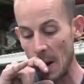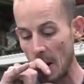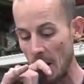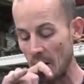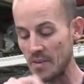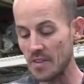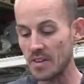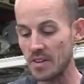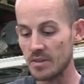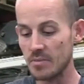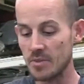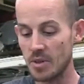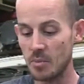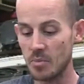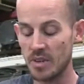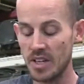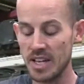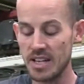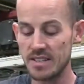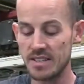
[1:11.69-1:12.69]
or the
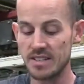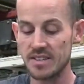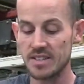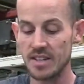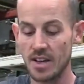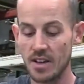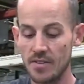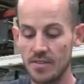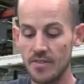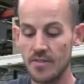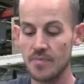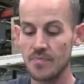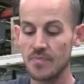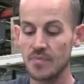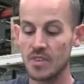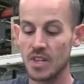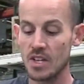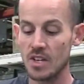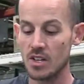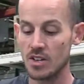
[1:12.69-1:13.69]
blades itself,
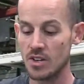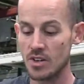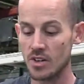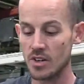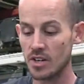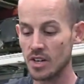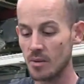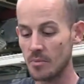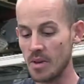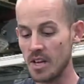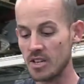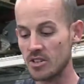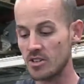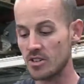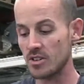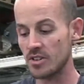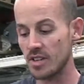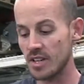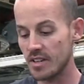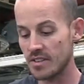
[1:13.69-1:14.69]
you're going to make
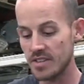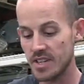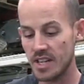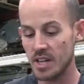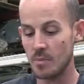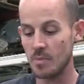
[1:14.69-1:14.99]
sure that you take a